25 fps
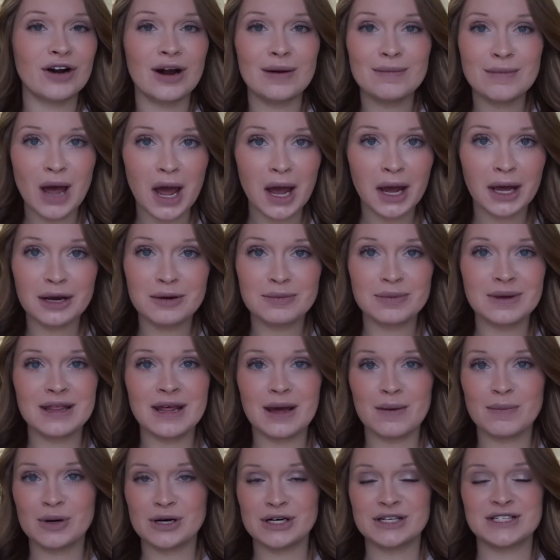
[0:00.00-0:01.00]
I'm not gonna be
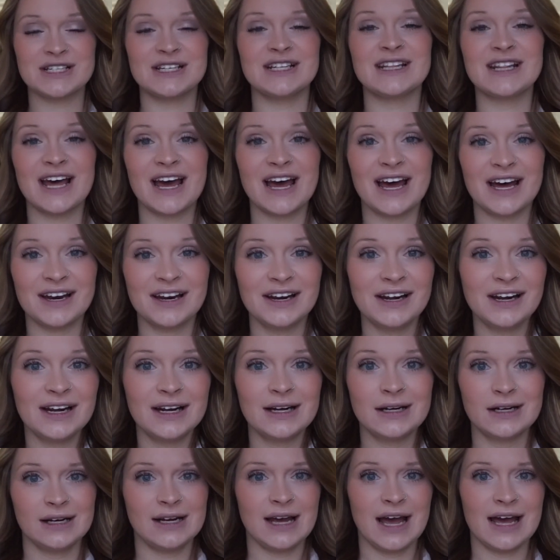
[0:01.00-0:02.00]
that person that
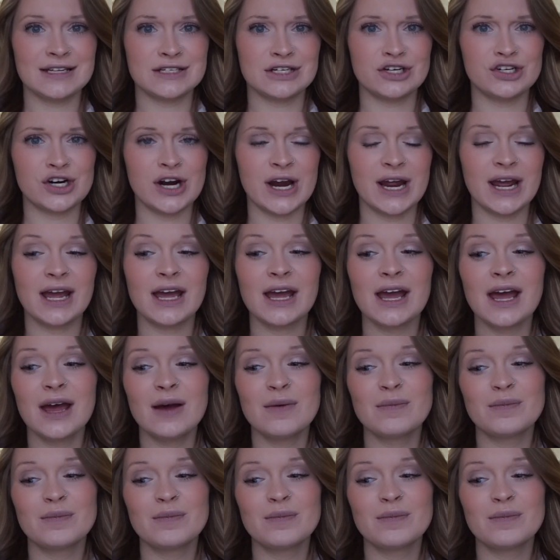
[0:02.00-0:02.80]
has a drink.